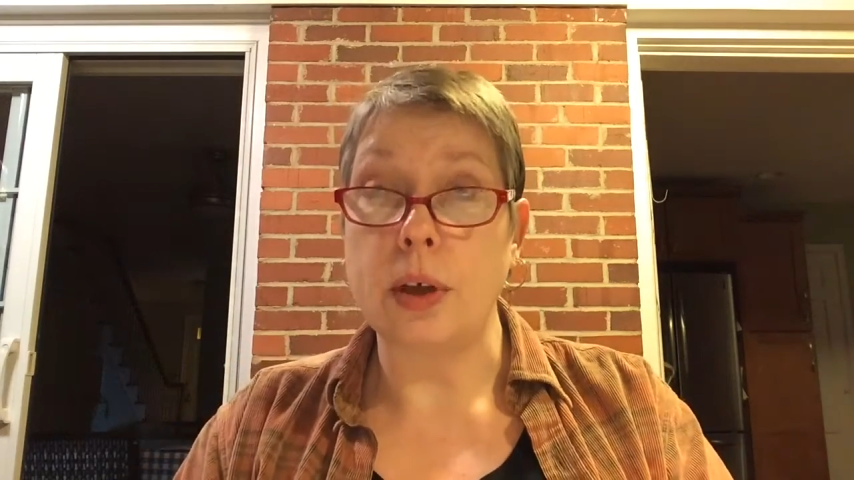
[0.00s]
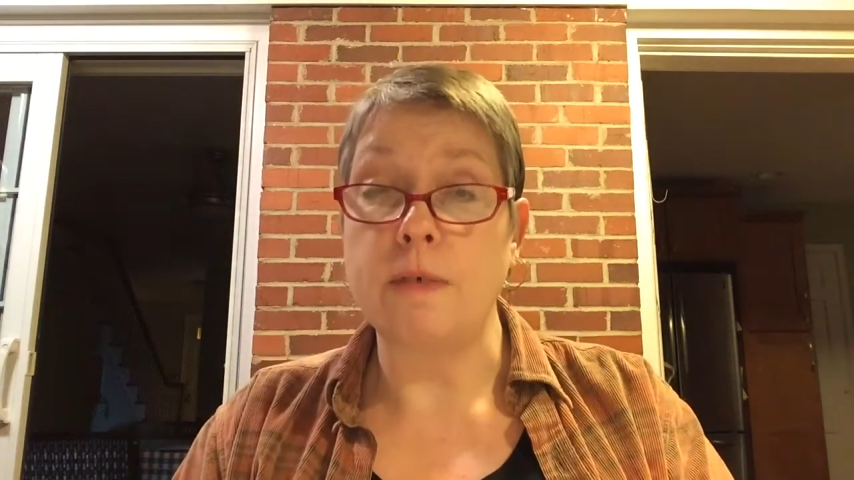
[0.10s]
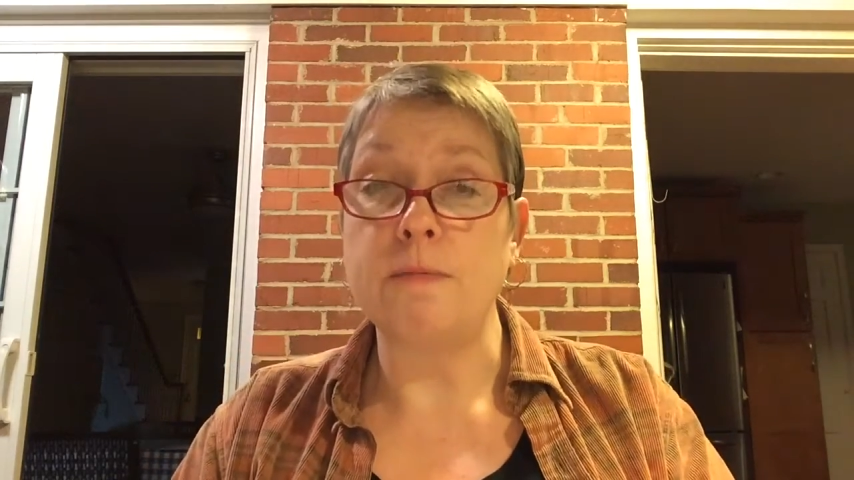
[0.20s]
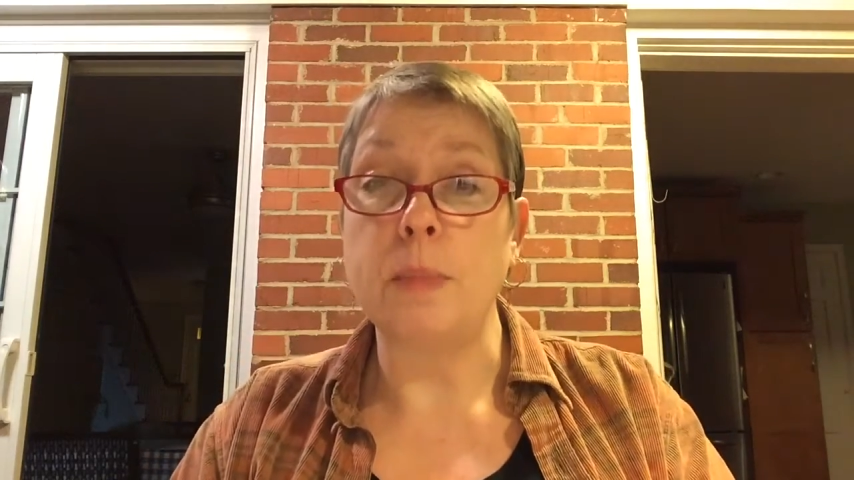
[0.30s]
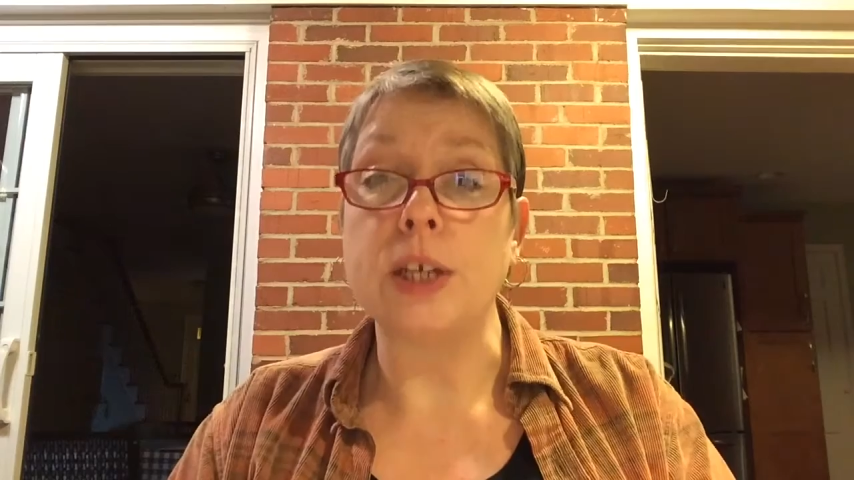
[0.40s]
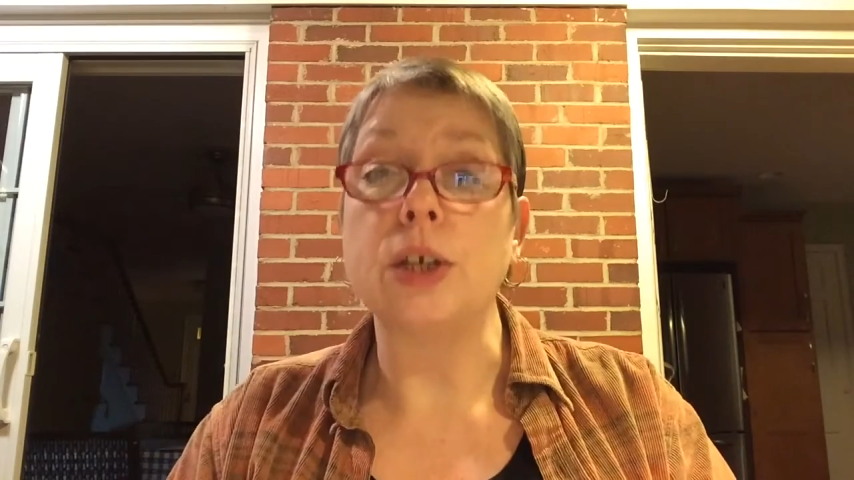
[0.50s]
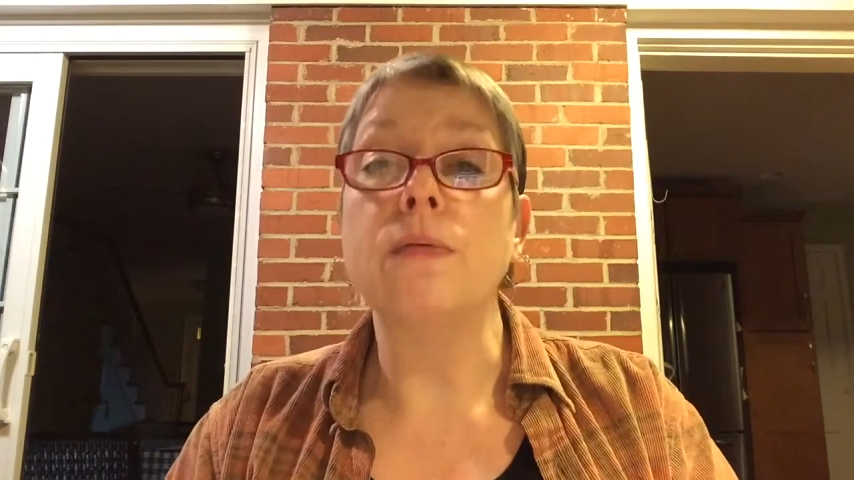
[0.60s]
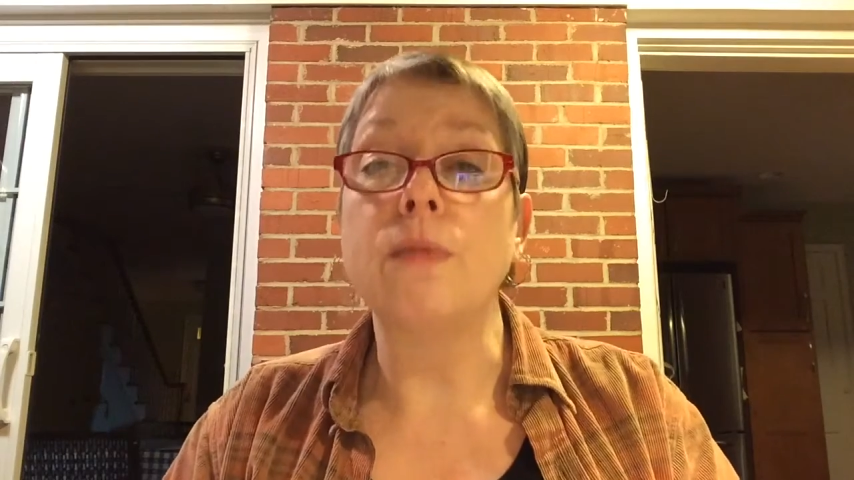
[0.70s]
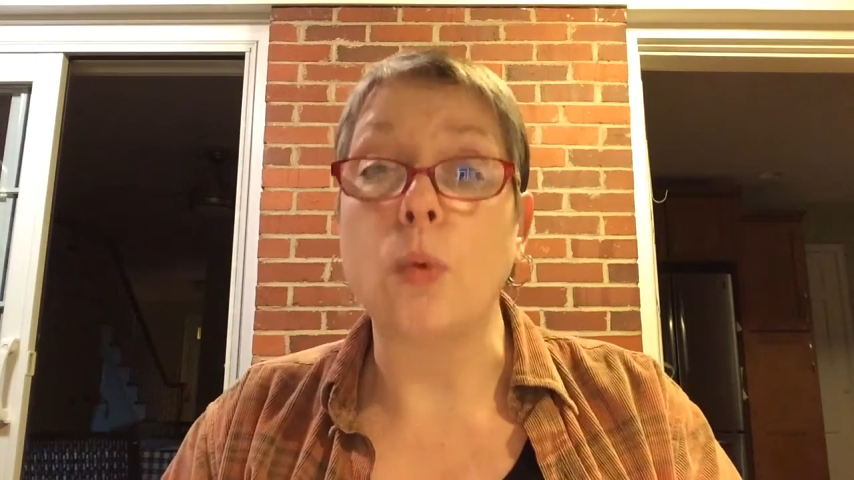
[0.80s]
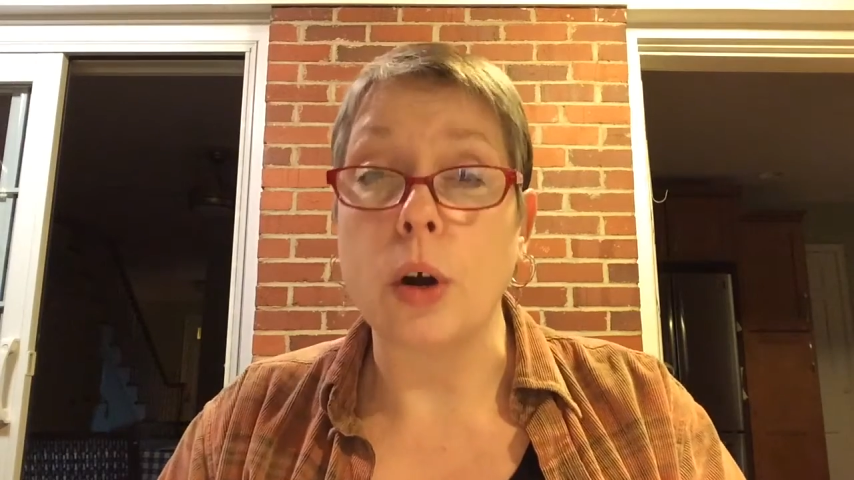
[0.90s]
of Pigeon
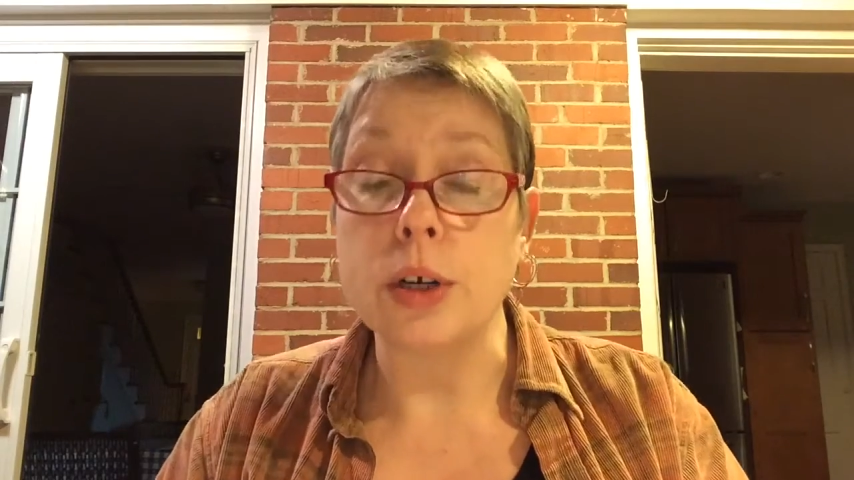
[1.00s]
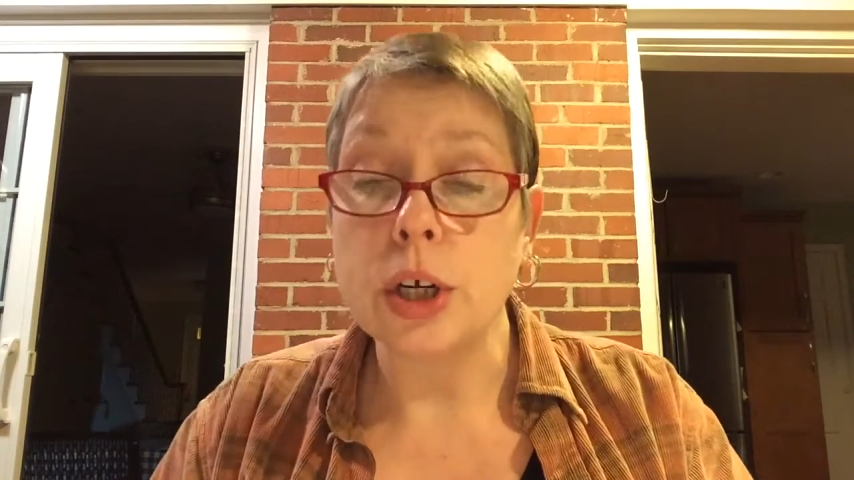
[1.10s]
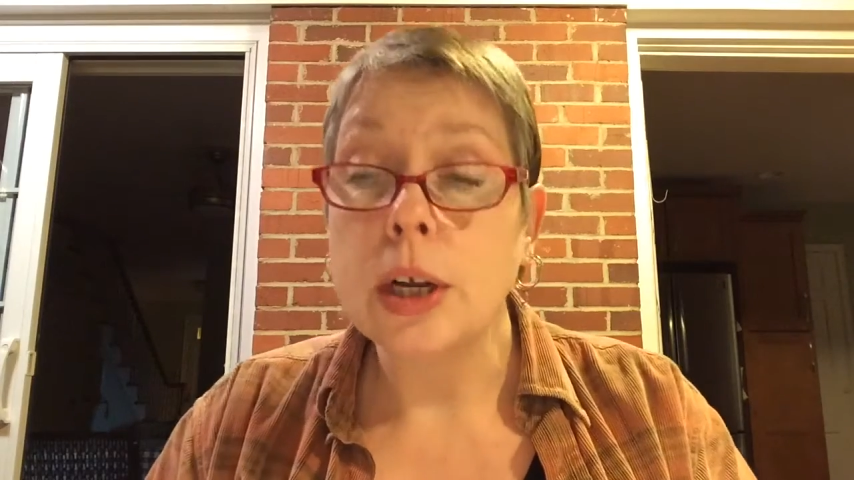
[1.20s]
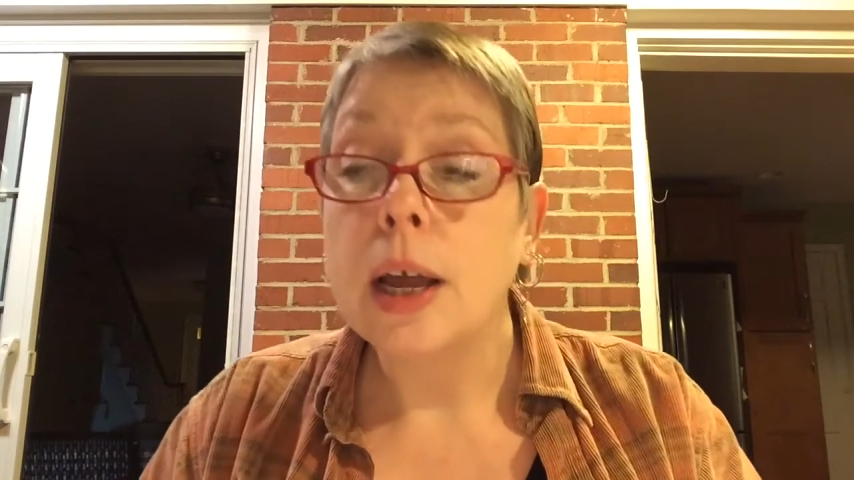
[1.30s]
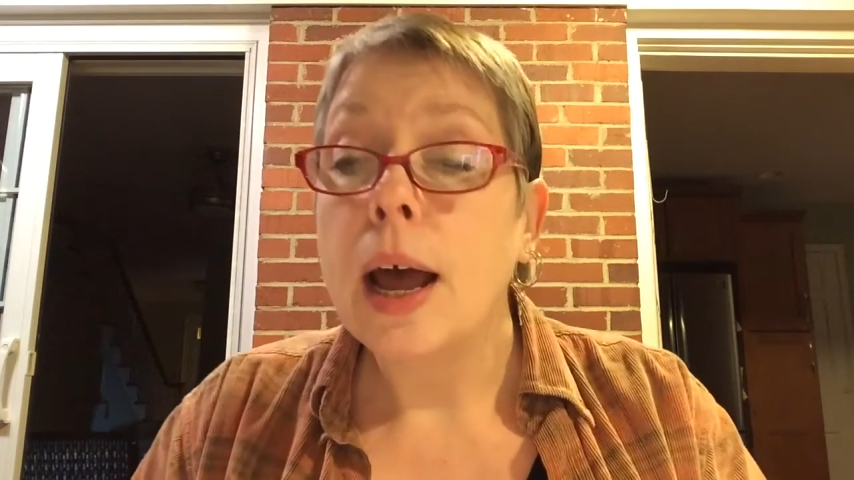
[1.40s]
Forge.